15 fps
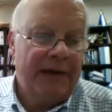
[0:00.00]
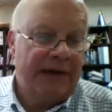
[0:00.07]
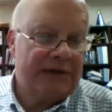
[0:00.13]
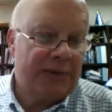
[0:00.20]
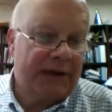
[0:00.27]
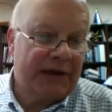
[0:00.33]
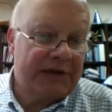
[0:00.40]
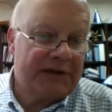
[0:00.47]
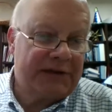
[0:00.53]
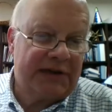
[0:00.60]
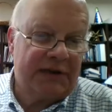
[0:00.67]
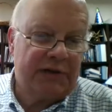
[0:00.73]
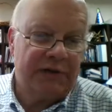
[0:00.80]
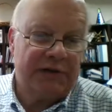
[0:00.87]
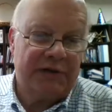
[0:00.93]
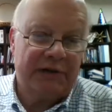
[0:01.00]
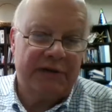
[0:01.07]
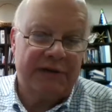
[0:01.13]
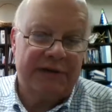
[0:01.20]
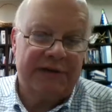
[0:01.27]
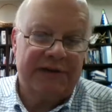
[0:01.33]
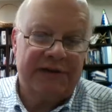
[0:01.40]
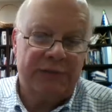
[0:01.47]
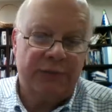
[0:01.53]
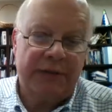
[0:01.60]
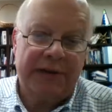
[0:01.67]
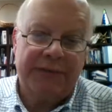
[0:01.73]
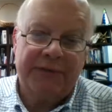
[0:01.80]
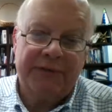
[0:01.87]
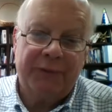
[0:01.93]
As we continue to look this
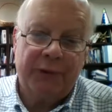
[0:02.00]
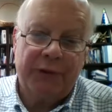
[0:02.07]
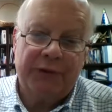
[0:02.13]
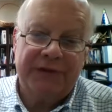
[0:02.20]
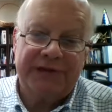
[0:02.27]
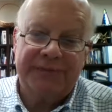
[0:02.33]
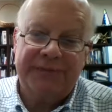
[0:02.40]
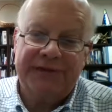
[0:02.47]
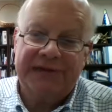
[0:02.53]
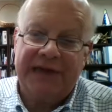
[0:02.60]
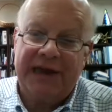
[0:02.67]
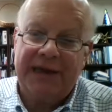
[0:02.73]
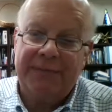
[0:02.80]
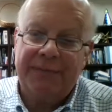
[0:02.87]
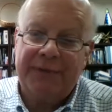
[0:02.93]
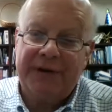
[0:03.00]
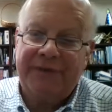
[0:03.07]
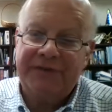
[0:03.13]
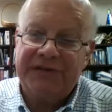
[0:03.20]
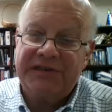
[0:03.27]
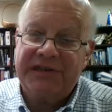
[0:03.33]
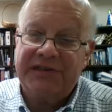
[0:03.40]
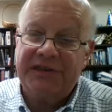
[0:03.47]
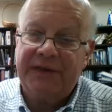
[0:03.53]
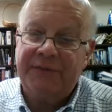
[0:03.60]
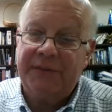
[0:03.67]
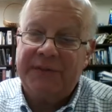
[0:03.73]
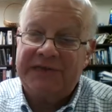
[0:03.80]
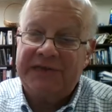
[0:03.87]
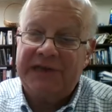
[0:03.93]
week before Christmas at prophecies of a
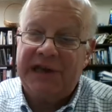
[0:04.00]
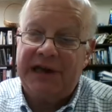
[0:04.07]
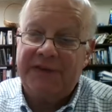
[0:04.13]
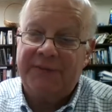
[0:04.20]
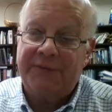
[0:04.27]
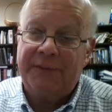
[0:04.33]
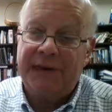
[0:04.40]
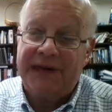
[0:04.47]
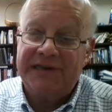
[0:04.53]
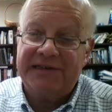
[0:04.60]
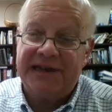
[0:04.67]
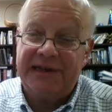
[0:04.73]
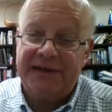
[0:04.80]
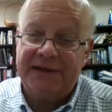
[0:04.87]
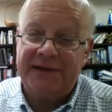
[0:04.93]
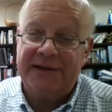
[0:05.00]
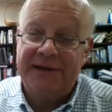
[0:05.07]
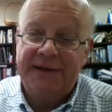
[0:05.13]
Messiah from Isaiah,